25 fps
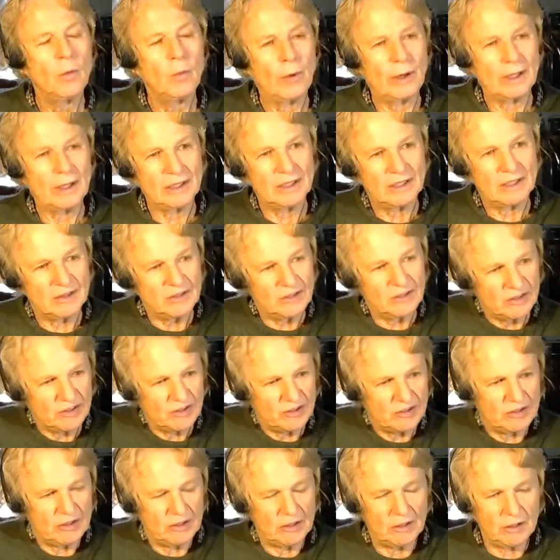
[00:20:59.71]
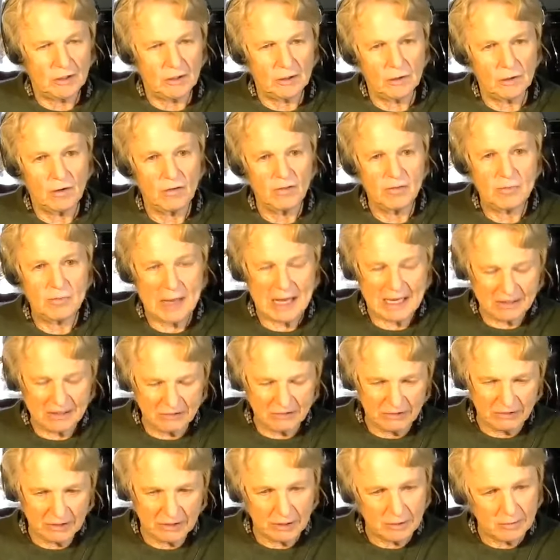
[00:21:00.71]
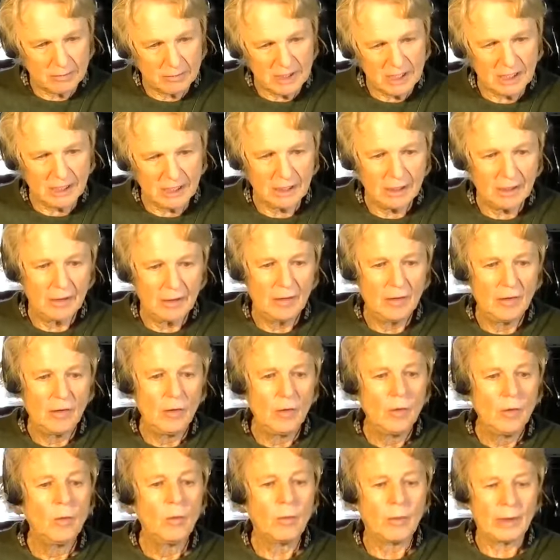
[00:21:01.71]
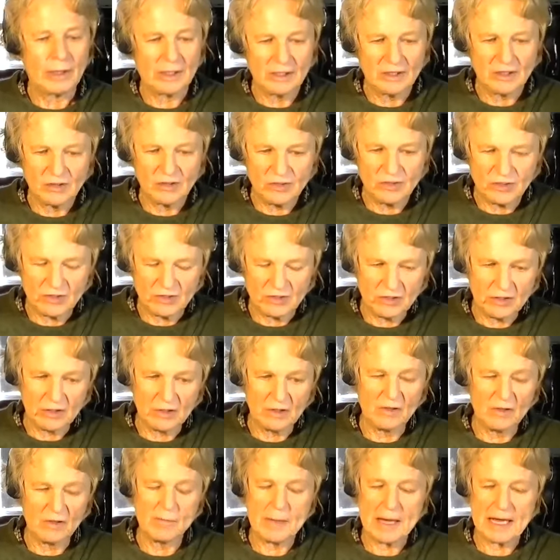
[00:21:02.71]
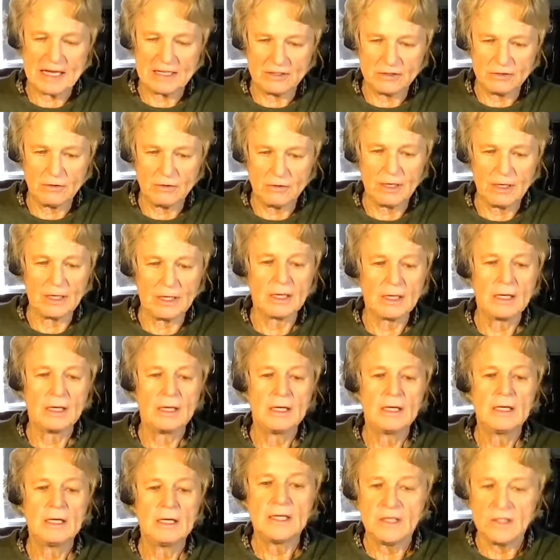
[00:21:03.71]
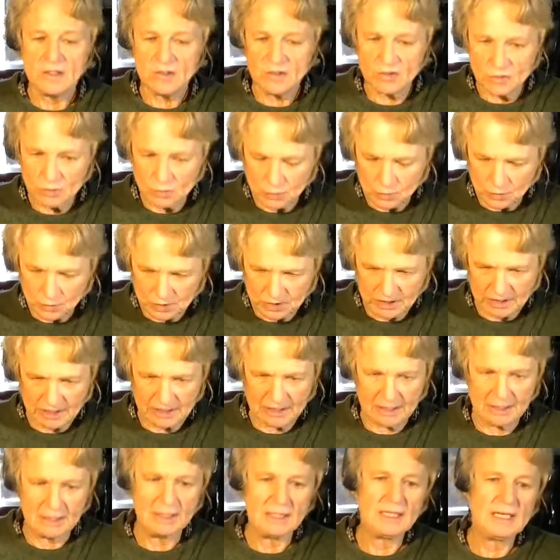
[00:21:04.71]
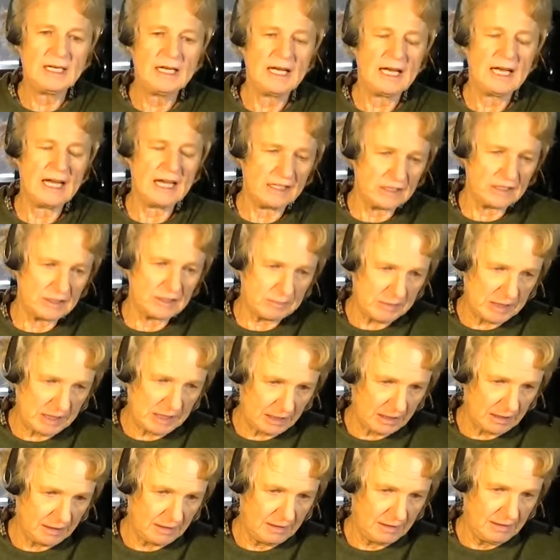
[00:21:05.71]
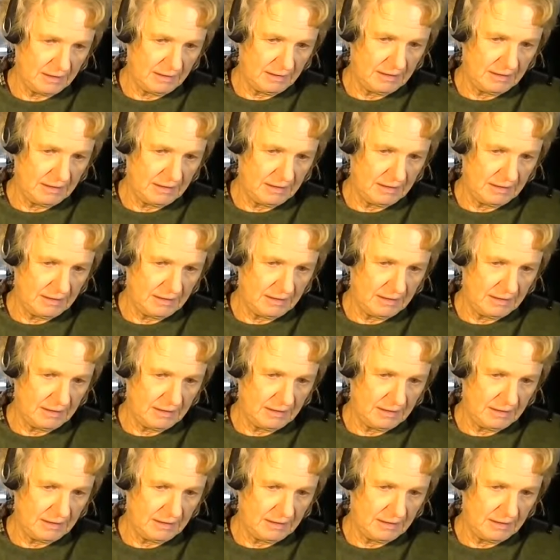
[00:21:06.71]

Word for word: one consisting of Patrick and me, one consisting of Patrick, his daughter, and me.